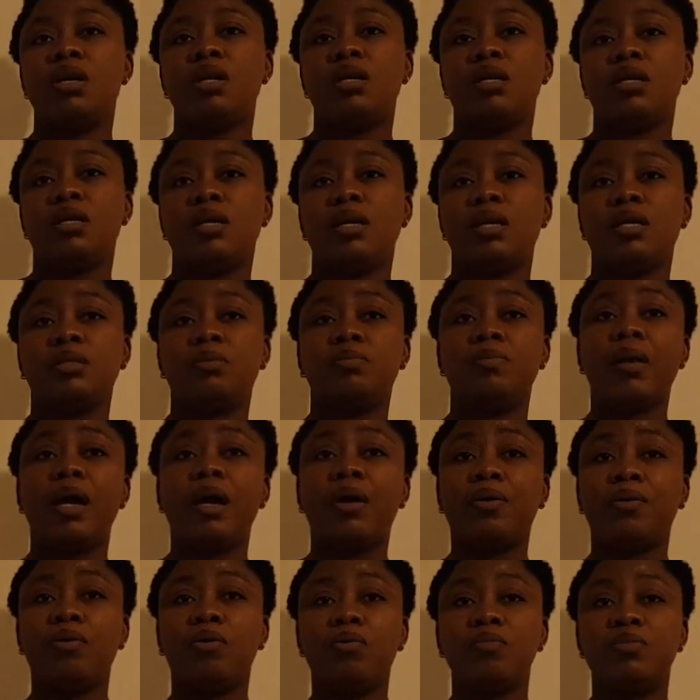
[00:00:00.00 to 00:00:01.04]
That's
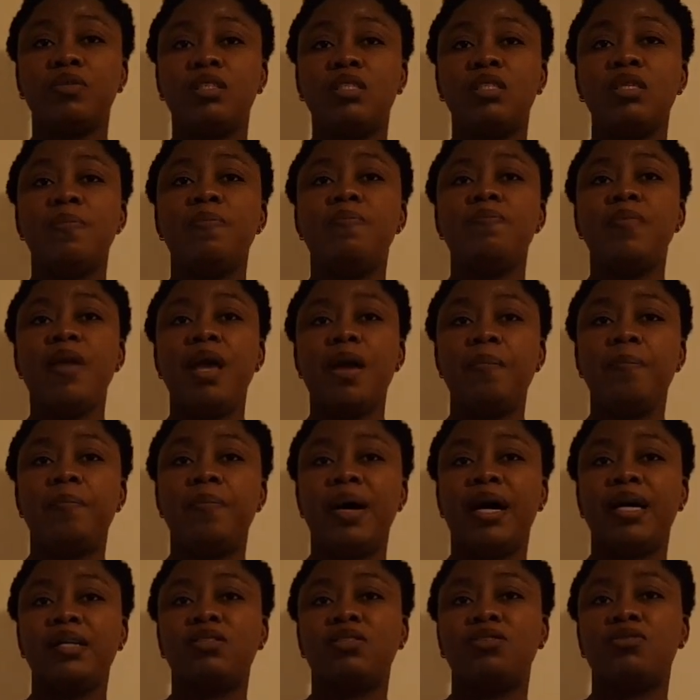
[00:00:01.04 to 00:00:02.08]
microbes. The main
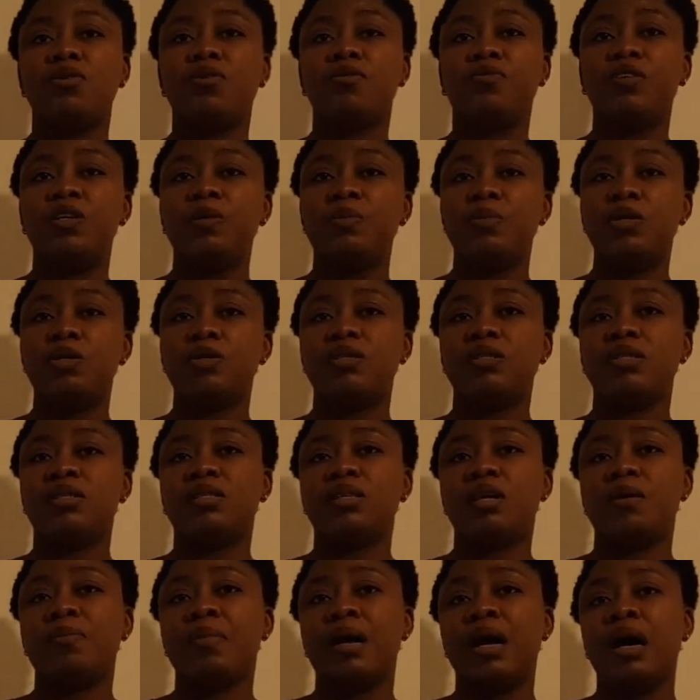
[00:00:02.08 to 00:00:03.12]
parts of the immune
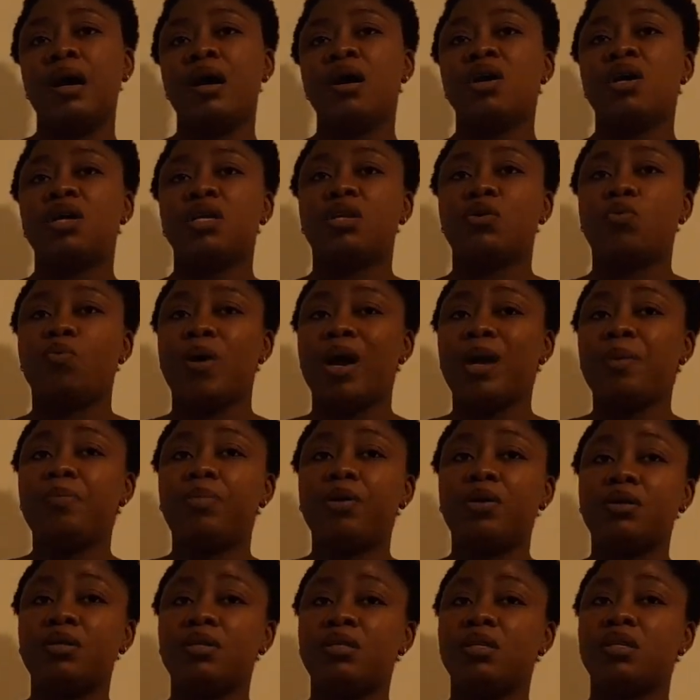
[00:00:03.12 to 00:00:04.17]
system are the white
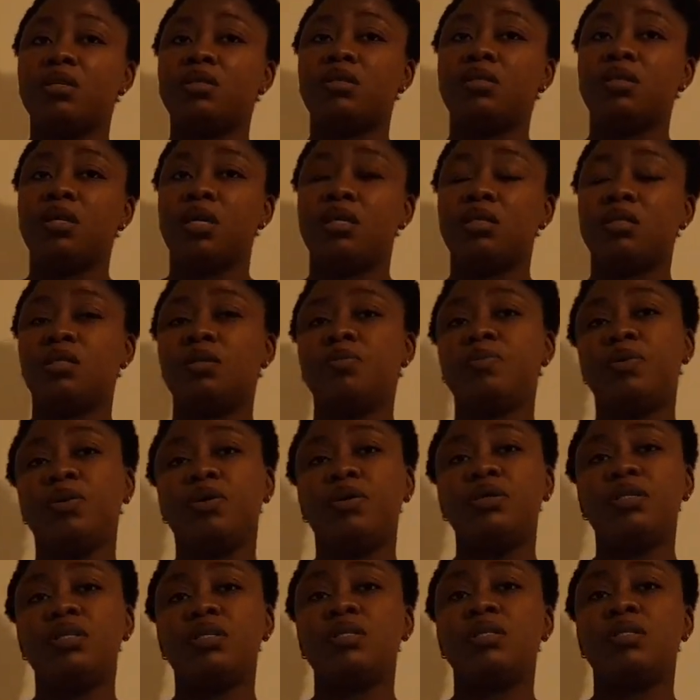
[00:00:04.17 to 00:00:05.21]
blood cells, the
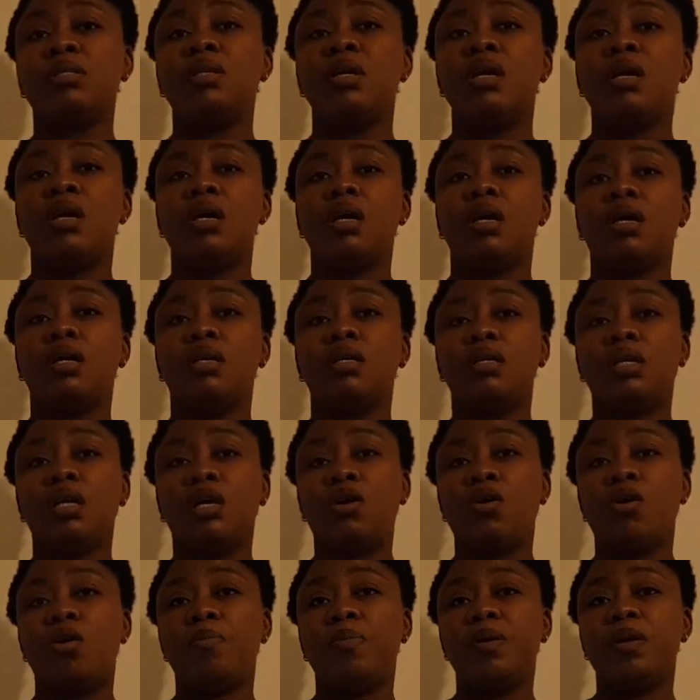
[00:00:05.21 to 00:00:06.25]
antibodies, the
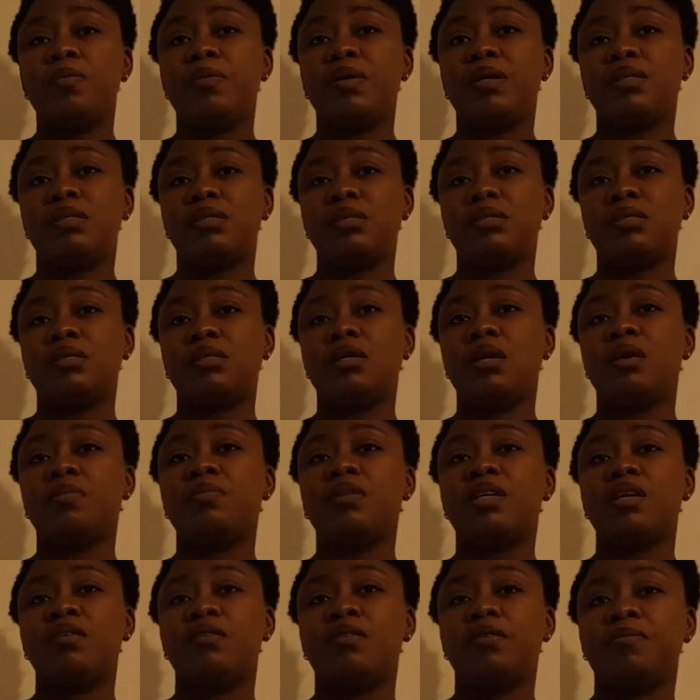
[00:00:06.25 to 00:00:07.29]
complement system,
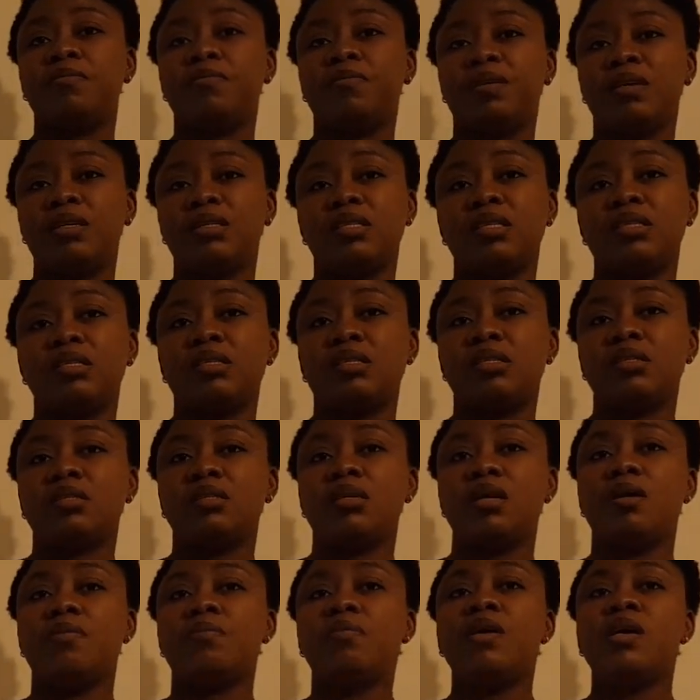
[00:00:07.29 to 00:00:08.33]
the lymphatic
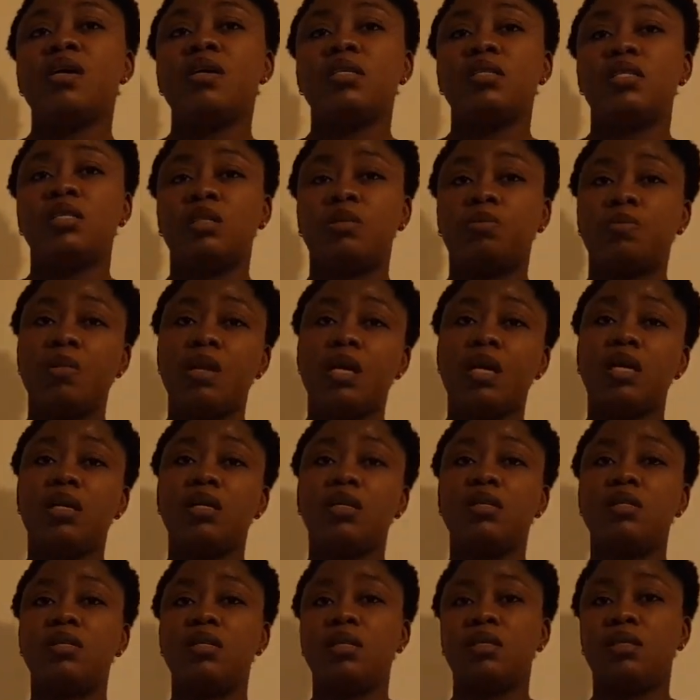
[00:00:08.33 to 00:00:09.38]
system, the
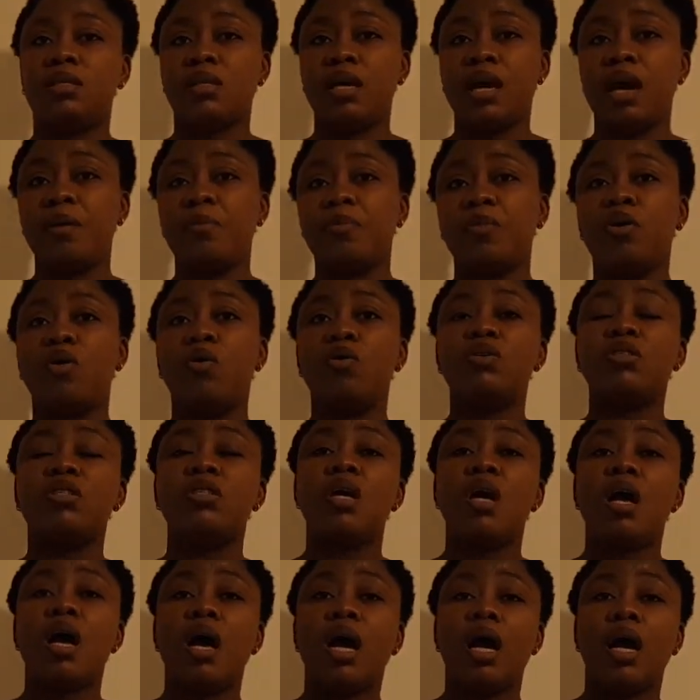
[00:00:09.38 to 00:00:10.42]
spleen, the thymus,
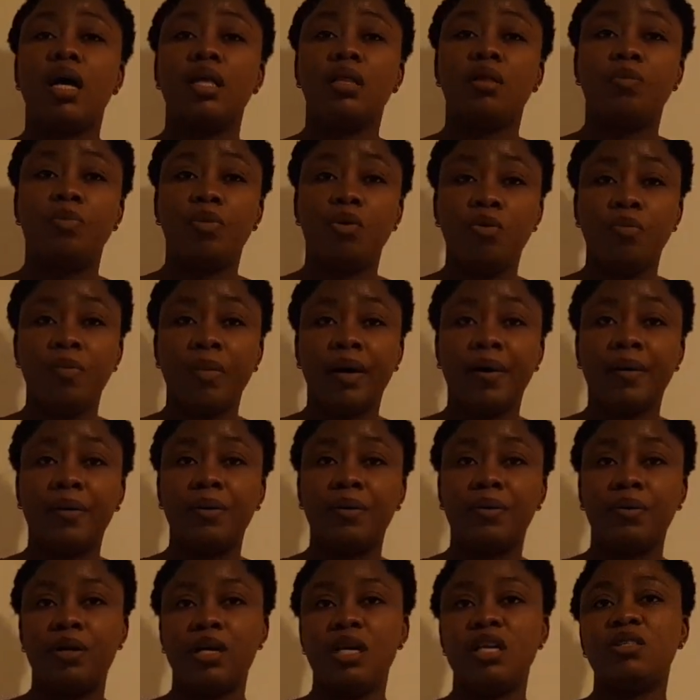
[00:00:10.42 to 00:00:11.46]
and the bone
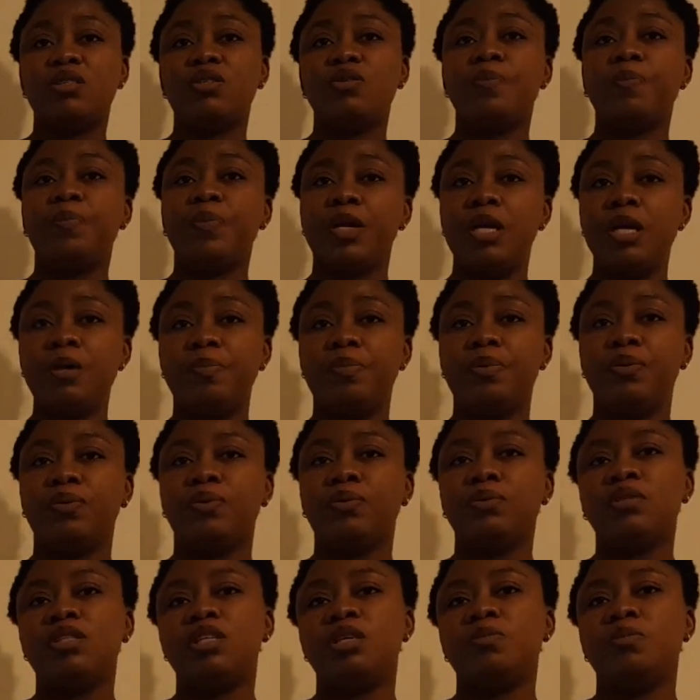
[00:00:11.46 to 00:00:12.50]
marrow. In some
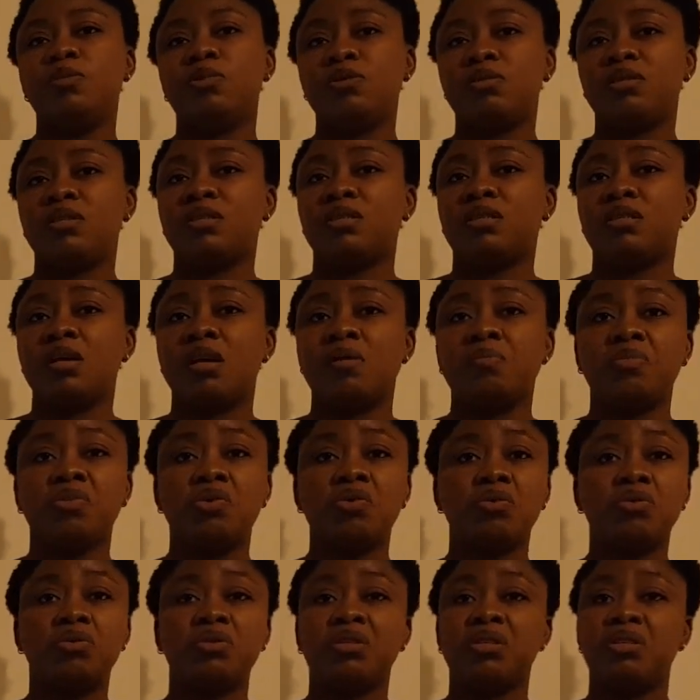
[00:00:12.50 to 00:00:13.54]
people, the immune system
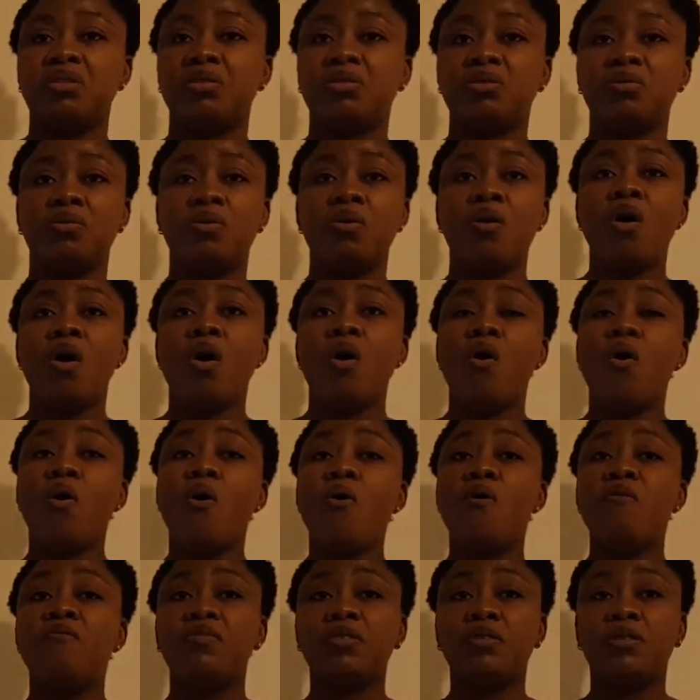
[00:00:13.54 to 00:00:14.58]
goes into
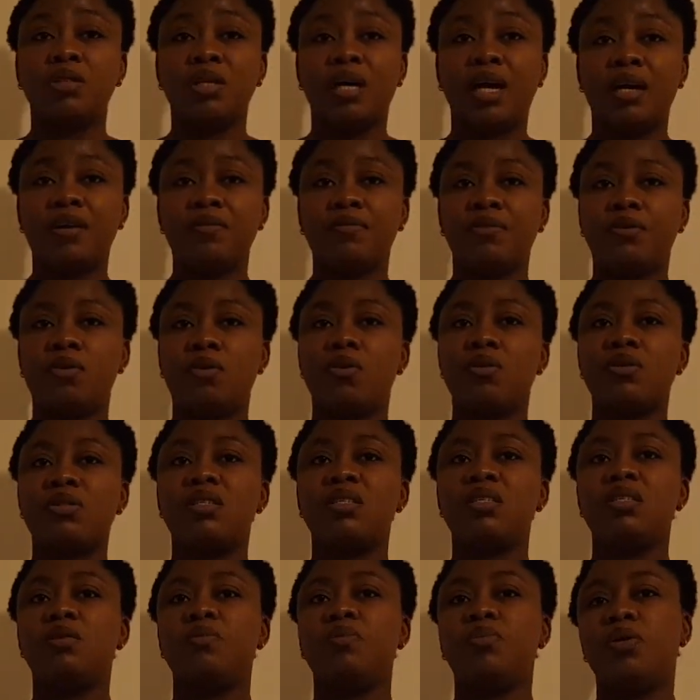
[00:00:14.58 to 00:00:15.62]
overdrive,
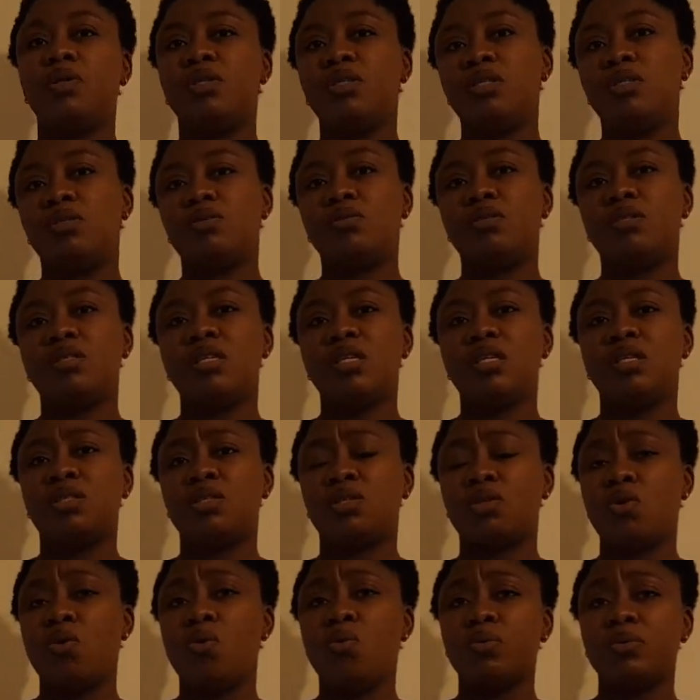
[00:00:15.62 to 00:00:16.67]
causing the body to see
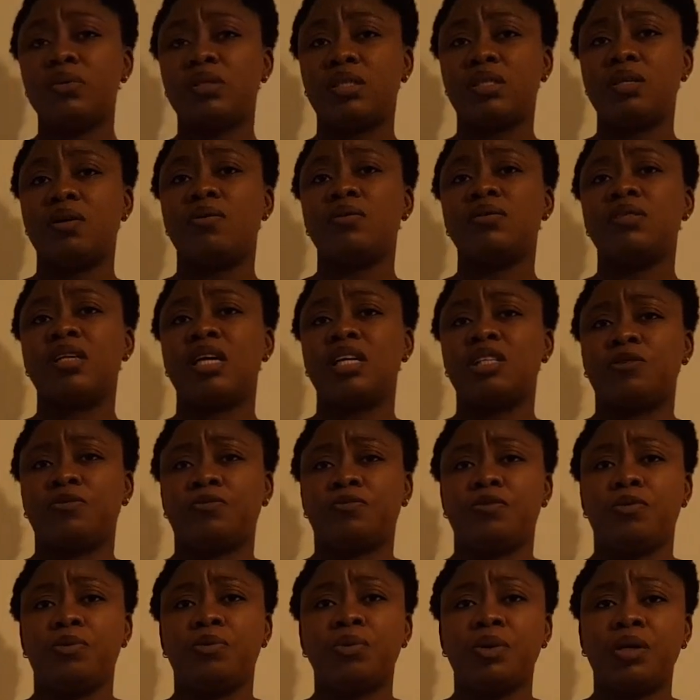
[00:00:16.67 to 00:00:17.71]
its own cells as
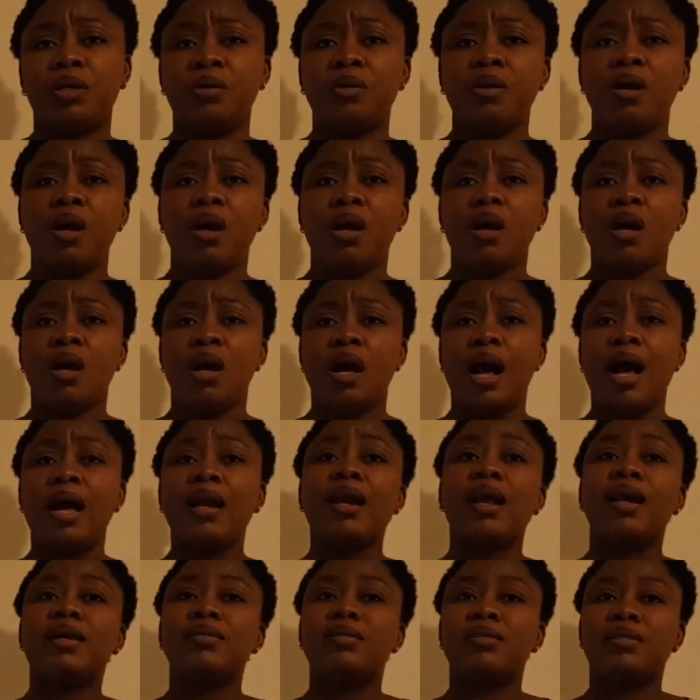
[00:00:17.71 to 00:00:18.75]
foreign and
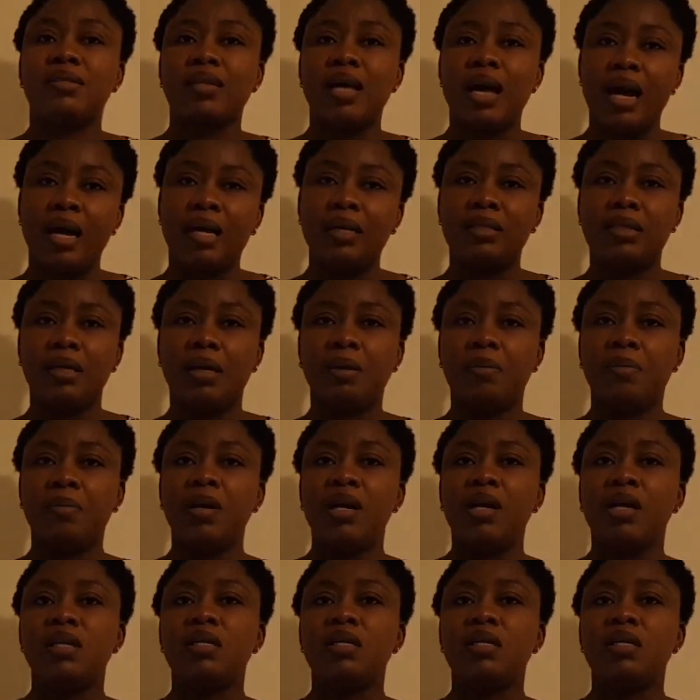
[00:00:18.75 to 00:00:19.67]
attack them.